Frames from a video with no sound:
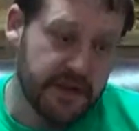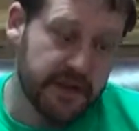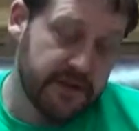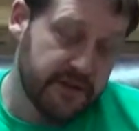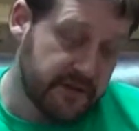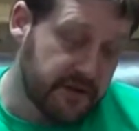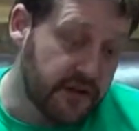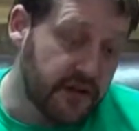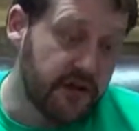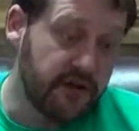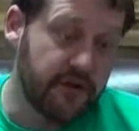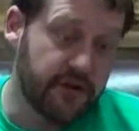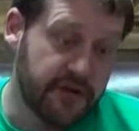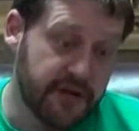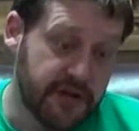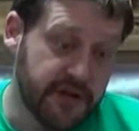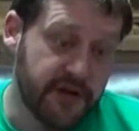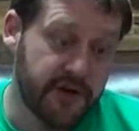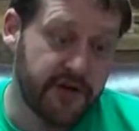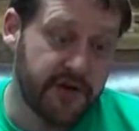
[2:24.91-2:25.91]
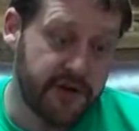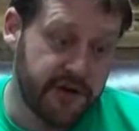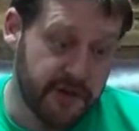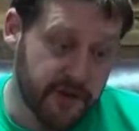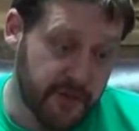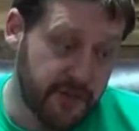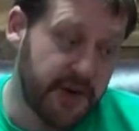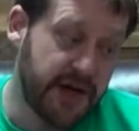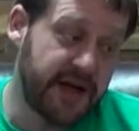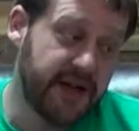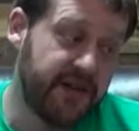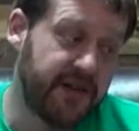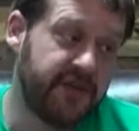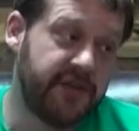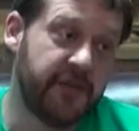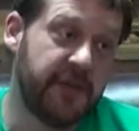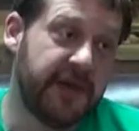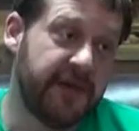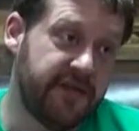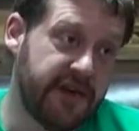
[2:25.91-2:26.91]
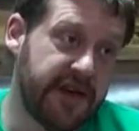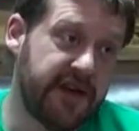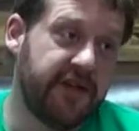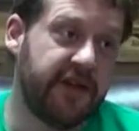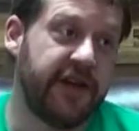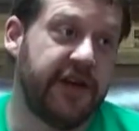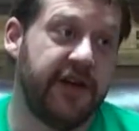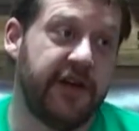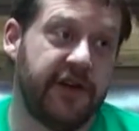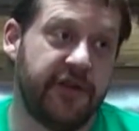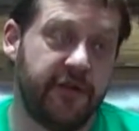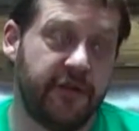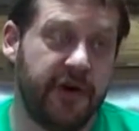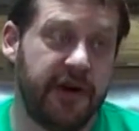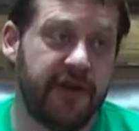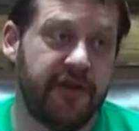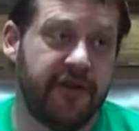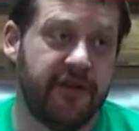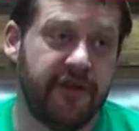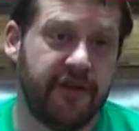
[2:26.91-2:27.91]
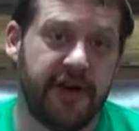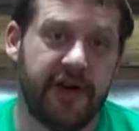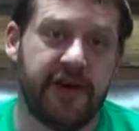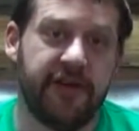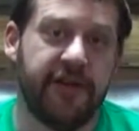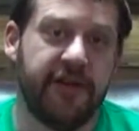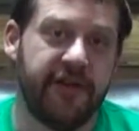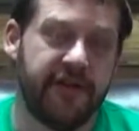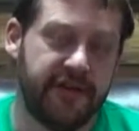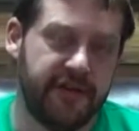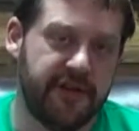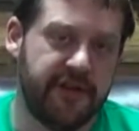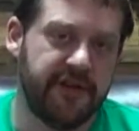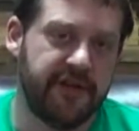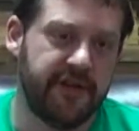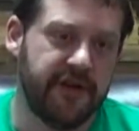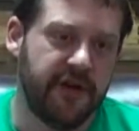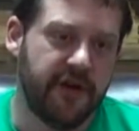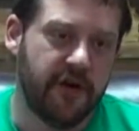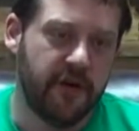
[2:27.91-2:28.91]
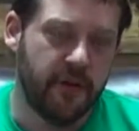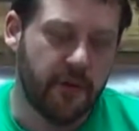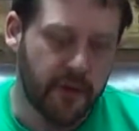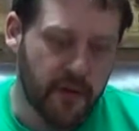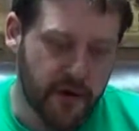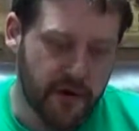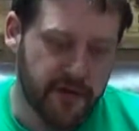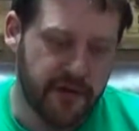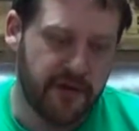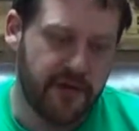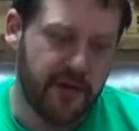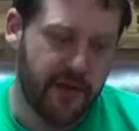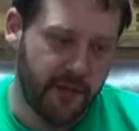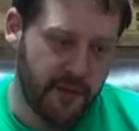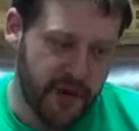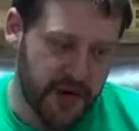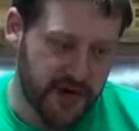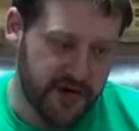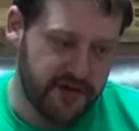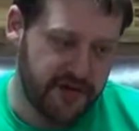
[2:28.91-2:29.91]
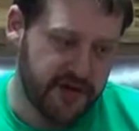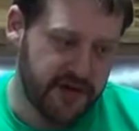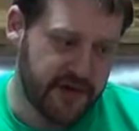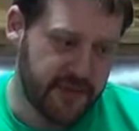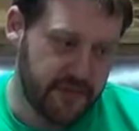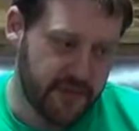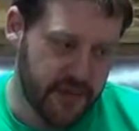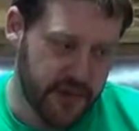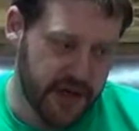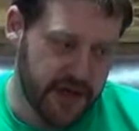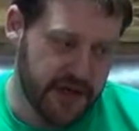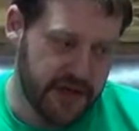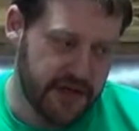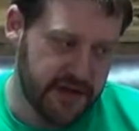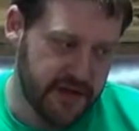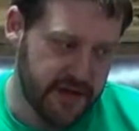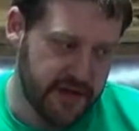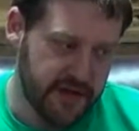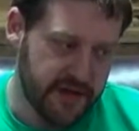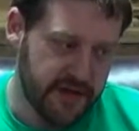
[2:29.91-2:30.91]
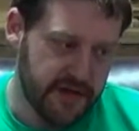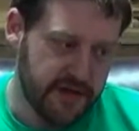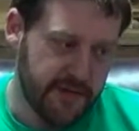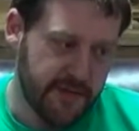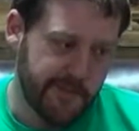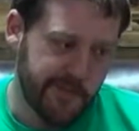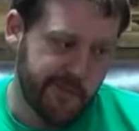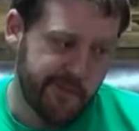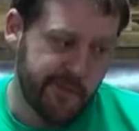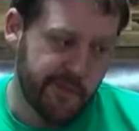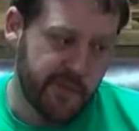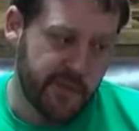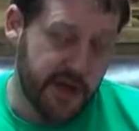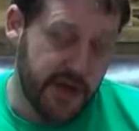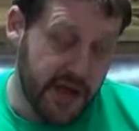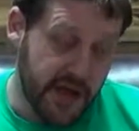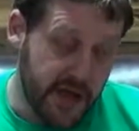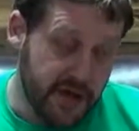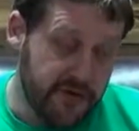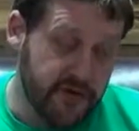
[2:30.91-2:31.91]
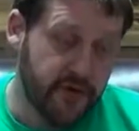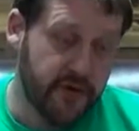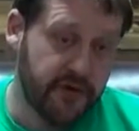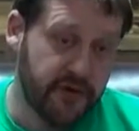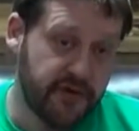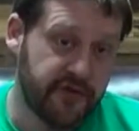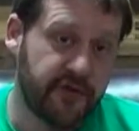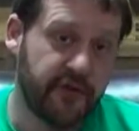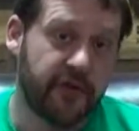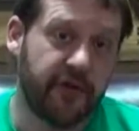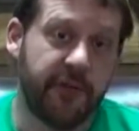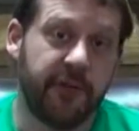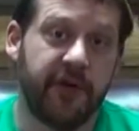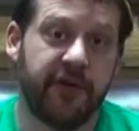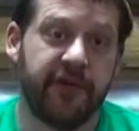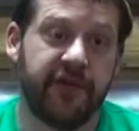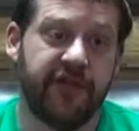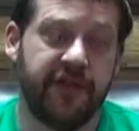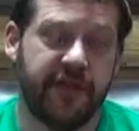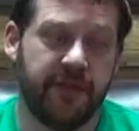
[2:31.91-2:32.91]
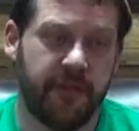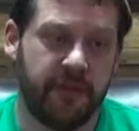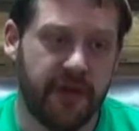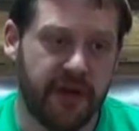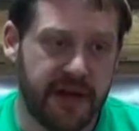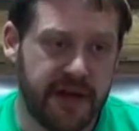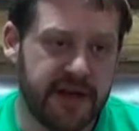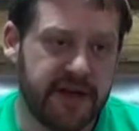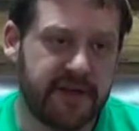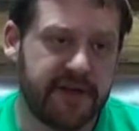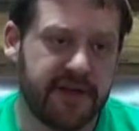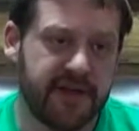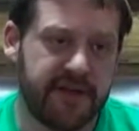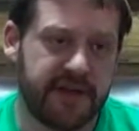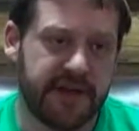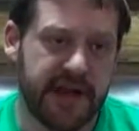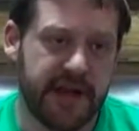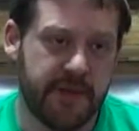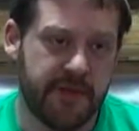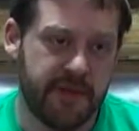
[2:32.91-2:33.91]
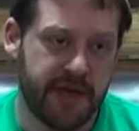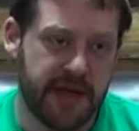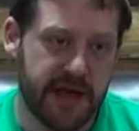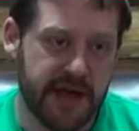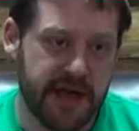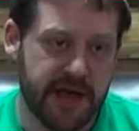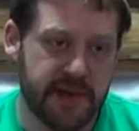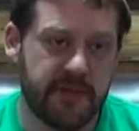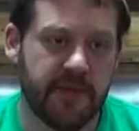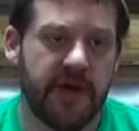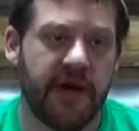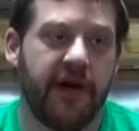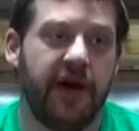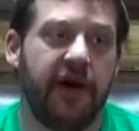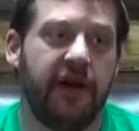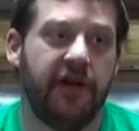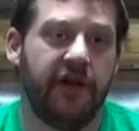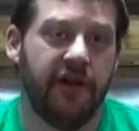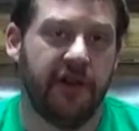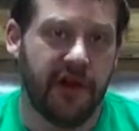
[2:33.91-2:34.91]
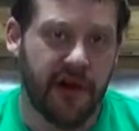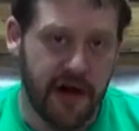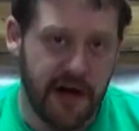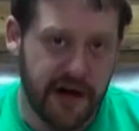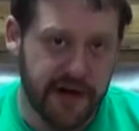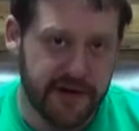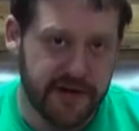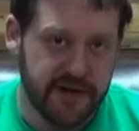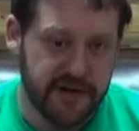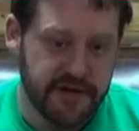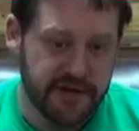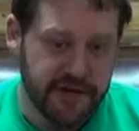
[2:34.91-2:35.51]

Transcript: So, your mileage may vary on whether or not this is worth the budget, but if you're the sort of person that plays the same game a lot,